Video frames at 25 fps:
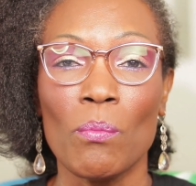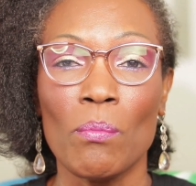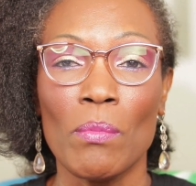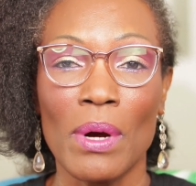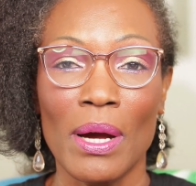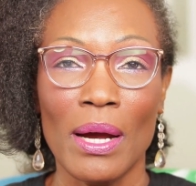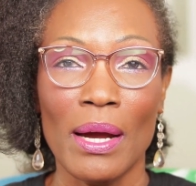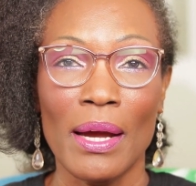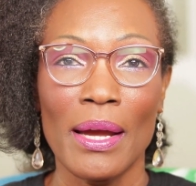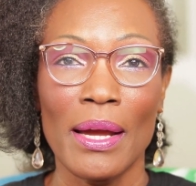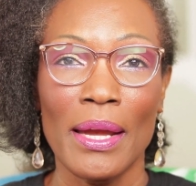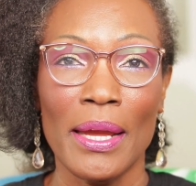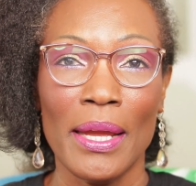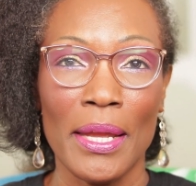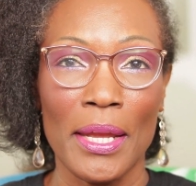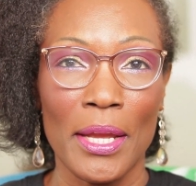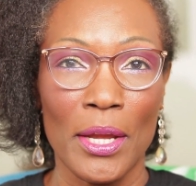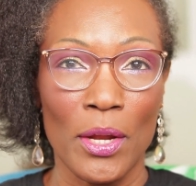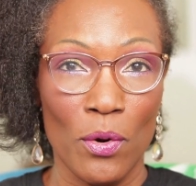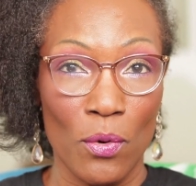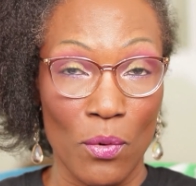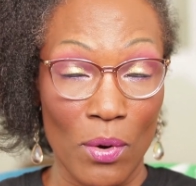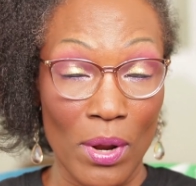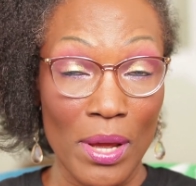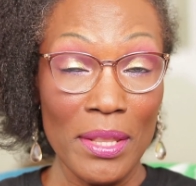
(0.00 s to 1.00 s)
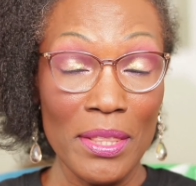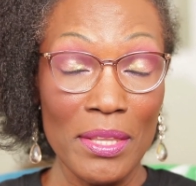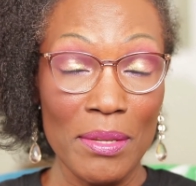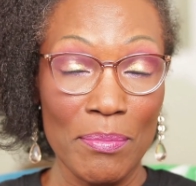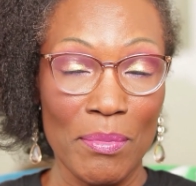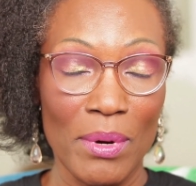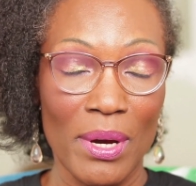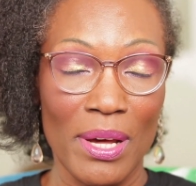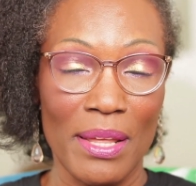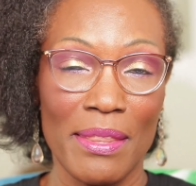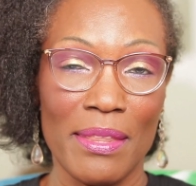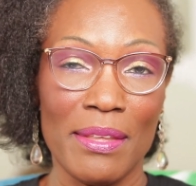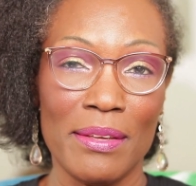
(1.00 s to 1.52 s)
My
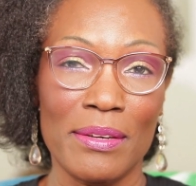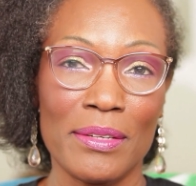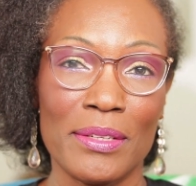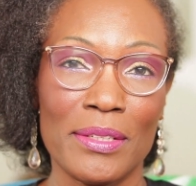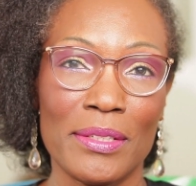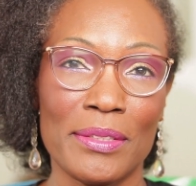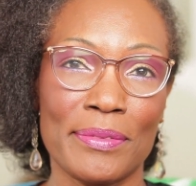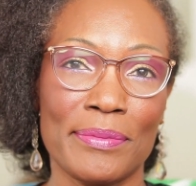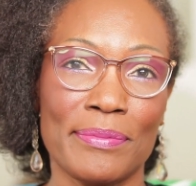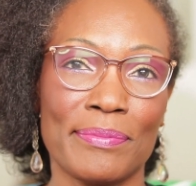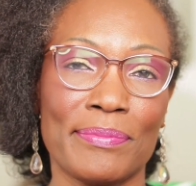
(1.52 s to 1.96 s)
grandmother,